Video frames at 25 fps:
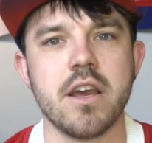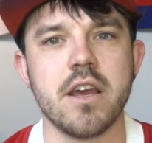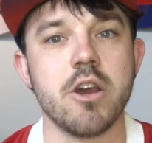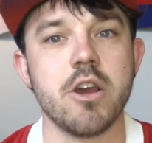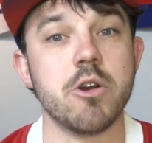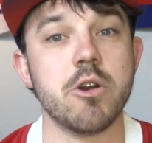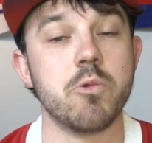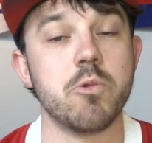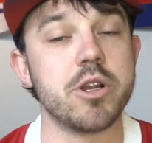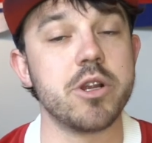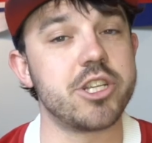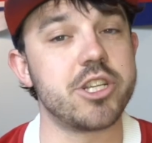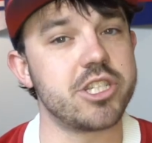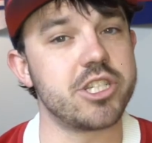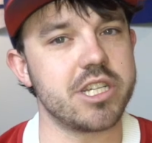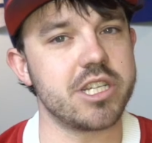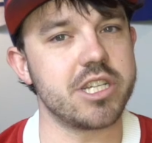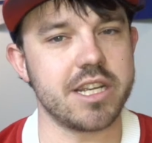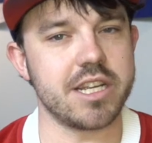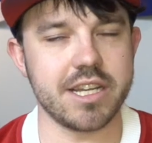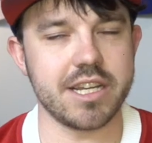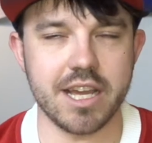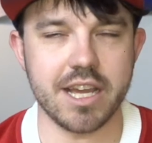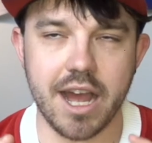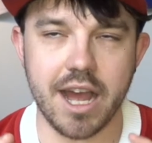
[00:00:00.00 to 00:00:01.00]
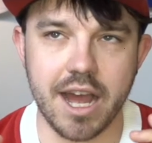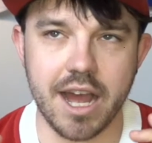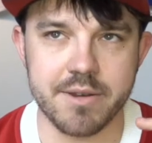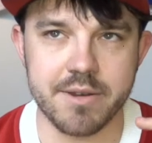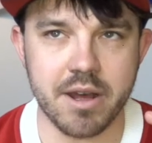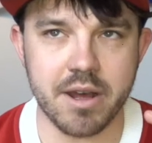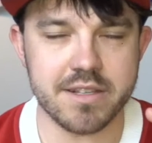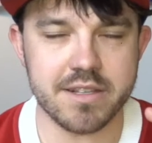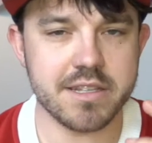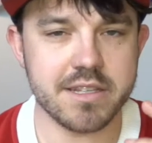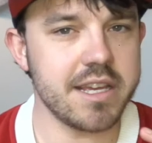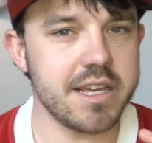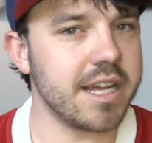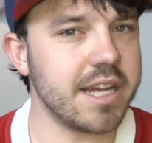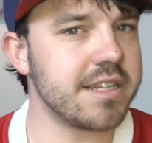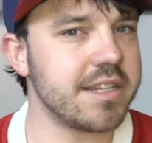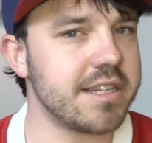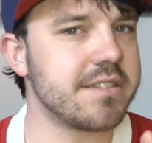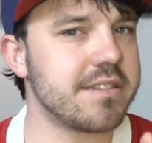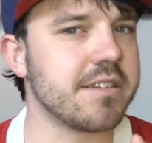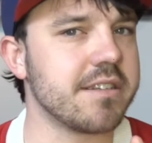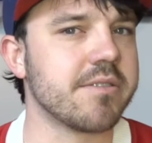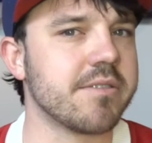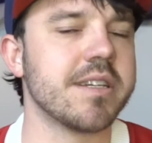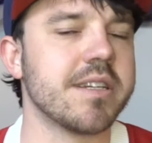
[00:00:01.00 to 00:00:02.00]
which I'm not saying I
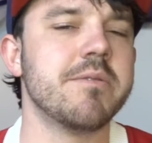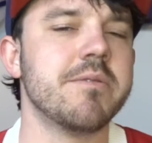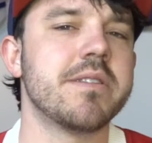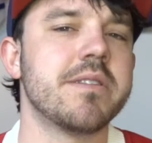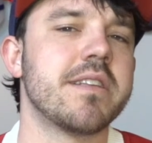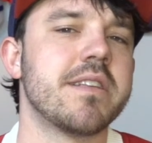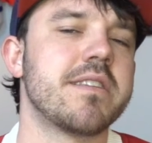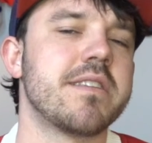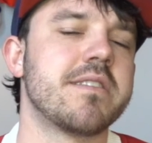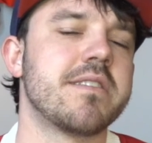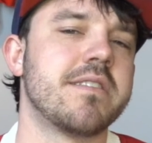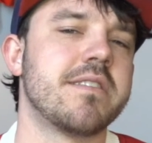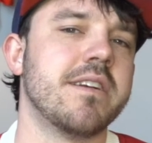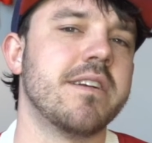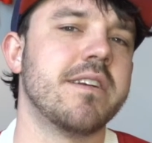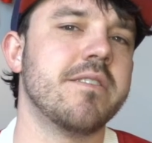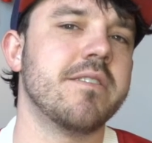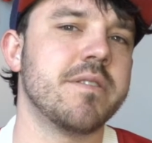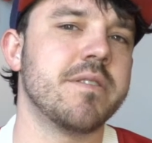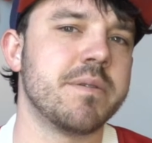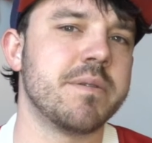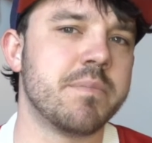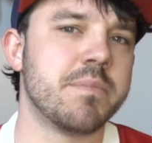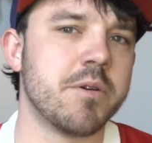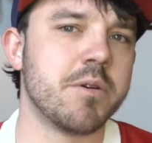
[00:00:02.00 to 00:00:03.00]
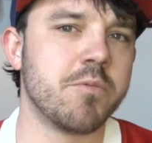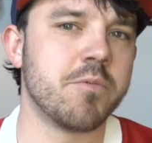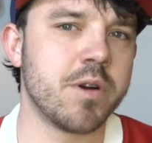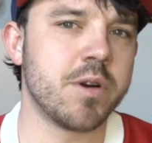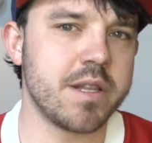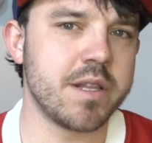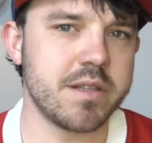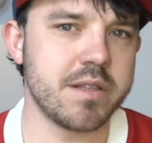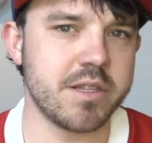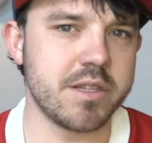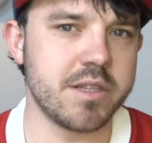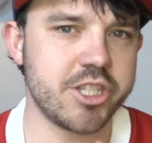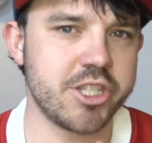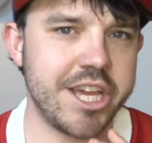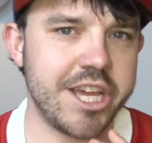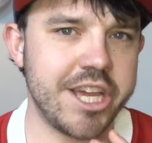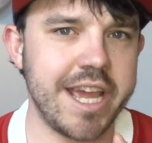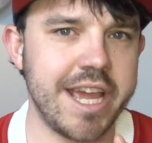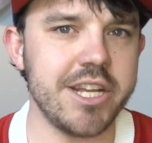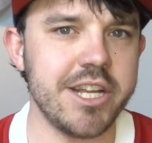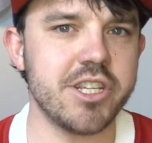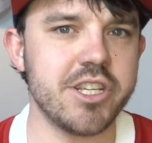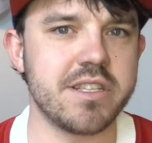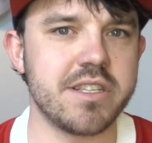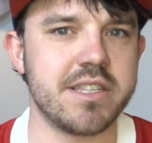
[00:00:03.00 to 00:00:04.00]
disagree with necessarily, but what
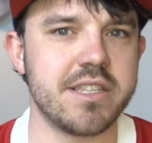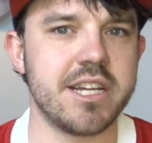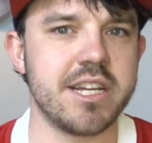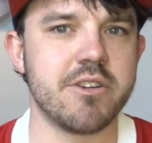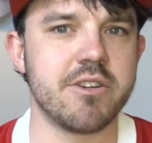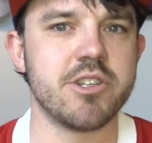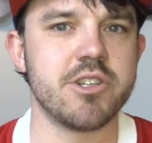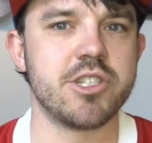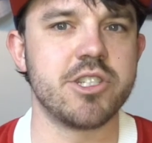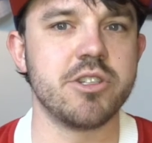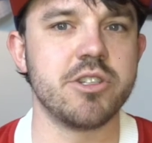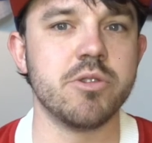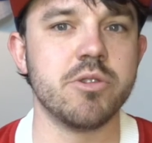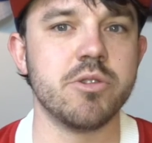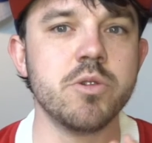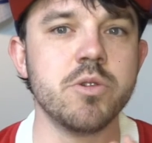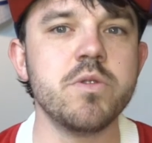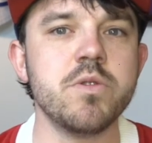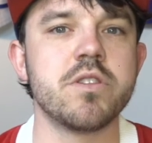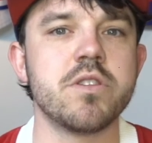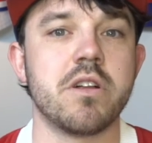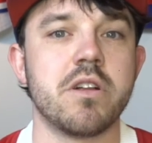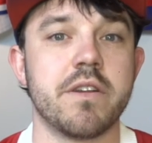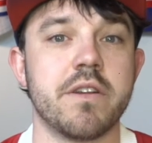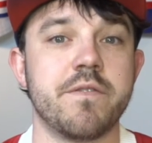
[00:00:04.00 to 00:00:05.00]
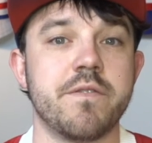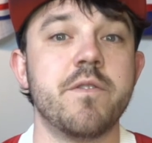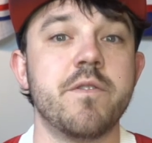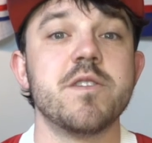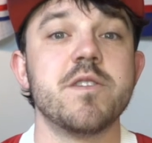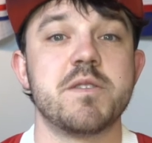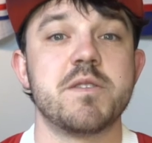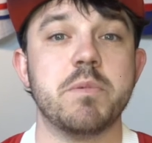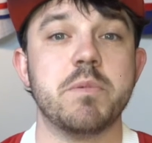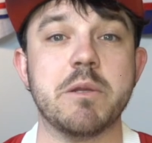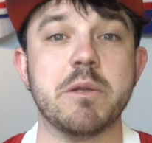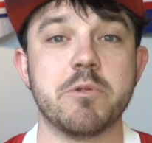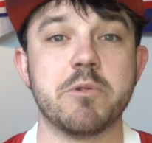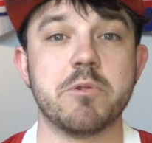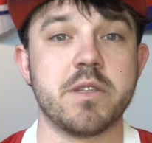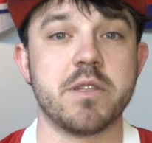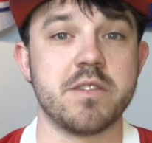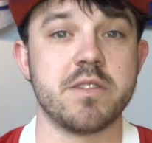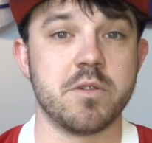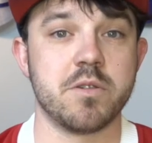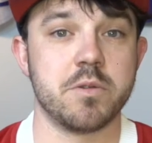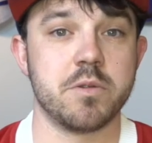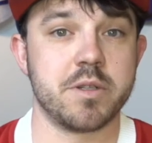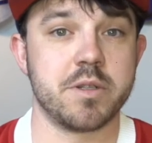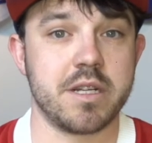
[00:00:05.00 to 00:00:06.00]
changes there is you lose a lot of foot speed with these
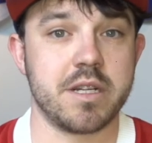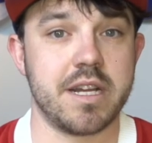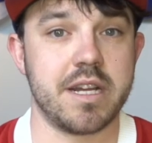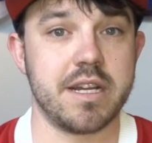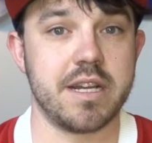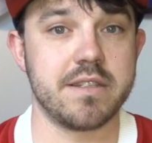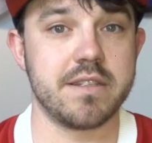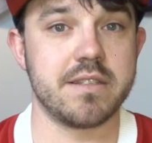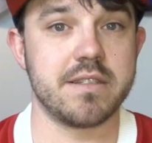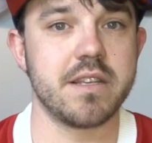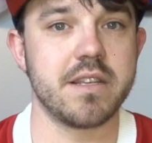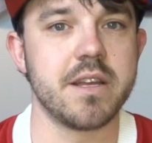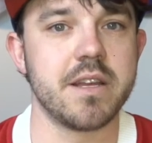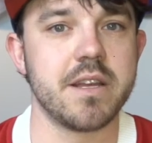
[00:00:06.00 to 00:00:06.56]
older guys.